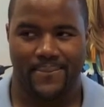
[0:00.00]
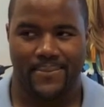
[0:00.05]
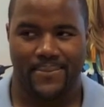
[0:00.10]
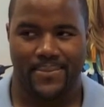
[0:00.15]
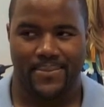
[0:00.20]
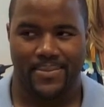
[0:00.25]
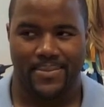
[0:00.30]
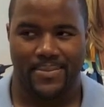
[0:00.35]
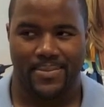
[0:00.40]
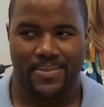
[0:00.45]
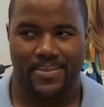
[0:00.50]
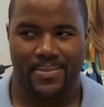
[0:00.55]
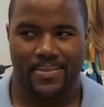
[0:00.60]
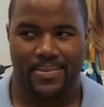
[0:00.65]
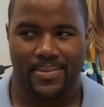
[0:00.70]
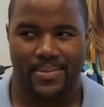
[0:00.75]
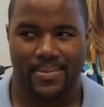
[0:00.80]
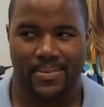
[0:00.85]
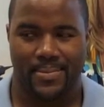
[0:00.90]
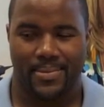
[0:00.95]

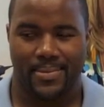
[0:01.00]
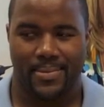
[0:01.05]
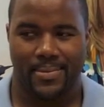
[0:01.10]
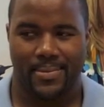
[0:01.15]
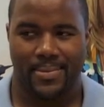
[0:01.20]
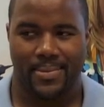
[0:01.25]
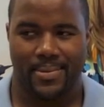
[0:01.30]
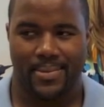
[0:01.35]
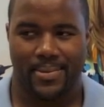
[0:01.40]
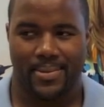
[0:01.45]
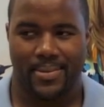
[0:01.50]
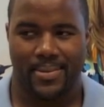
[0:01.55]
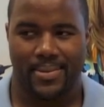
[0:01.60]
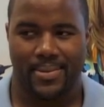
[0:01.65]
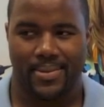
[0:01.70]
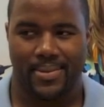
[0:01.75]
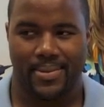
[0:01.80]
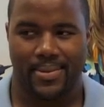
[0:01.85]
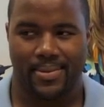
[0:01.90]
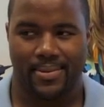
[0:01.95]

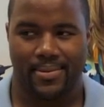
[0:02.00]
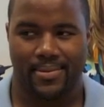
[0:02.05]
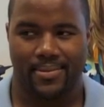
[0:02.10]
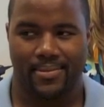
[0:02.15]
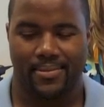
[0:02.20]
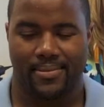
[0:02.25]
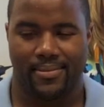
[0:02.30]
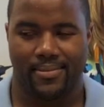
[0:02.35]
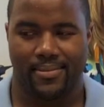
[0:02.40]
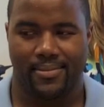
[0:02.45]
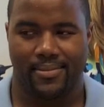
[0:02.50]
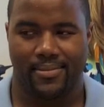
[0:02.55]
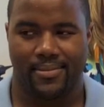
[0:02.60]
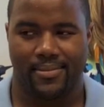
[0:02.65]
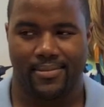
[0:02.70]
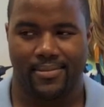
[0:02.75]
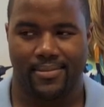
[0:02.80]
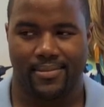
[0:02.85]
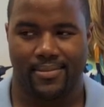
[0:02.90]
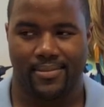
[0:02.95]

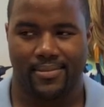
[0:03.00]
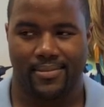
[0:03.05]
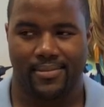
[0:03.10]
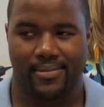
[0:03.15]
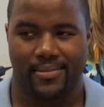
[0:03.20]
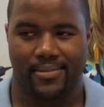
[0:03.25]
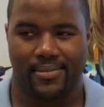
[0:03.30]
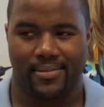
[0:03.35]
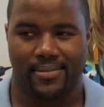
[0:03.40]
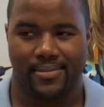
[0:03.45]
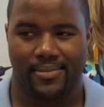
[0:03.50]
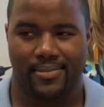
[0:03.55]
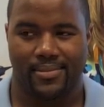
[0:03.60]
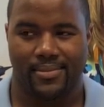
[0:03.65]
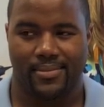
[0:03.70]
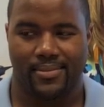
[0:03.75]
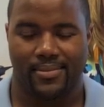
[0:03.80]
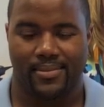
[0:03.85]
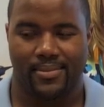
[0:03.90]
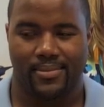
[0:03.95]

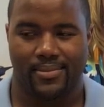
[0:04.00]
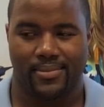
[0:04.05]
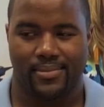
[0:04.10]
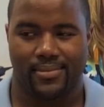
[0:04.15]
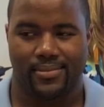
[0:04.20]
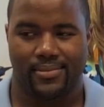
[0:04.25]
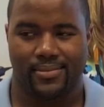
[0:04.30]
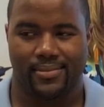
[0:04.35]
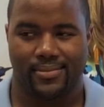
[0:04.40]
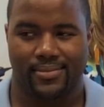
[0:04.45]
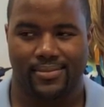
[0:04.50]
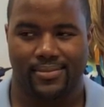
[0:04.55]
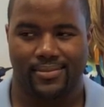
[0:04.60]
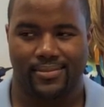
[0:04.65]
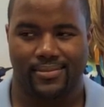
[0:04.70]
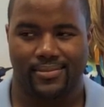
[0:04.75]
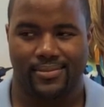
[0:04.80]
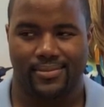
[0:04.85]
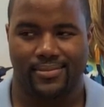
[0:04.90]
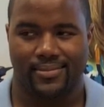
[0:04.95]

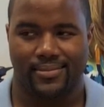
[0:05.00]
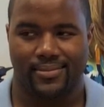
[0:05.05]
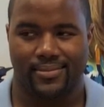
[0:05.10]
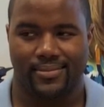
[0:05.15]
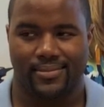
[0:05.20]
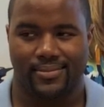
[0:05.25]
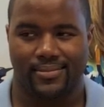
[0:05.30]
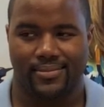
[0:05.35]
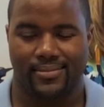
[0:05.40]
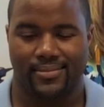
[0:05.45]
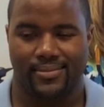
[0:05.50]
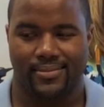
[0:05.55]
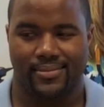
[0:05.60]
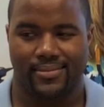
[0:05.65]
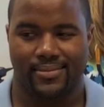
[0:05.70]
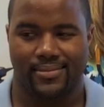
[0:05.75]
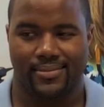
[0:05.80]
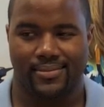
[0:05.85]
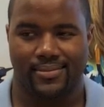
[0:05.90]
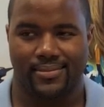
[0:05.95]

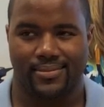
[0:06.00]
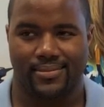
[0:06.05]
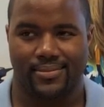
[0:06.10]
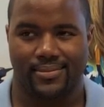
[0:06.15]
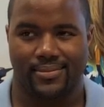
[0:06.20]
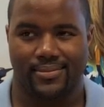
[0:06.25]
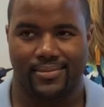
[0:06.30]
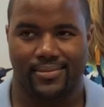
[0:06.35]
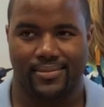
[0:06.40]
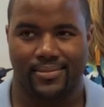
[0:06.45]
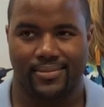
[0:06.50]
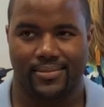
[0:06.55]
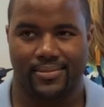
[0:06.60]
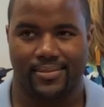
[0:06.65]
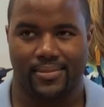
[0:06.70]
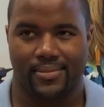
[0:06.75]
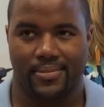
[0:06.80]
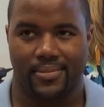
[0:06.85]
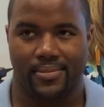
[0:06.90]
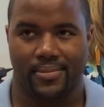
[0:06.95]

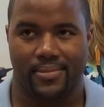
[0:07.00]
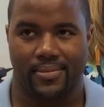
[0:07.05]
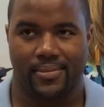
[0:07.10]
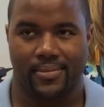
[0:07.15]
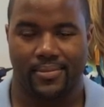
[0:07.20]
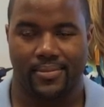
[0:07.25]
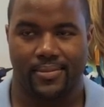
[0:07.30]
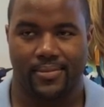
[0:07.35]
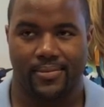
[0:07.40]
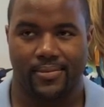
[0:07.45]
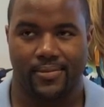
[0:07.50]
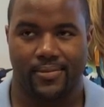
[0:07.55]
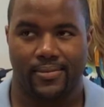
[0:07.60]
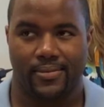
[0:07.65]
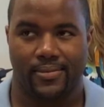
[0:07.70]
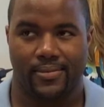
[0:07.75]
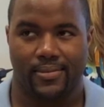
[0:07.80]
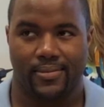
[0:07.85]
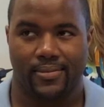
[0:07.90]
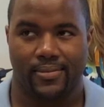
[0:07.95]

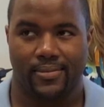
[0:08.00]
[no speech]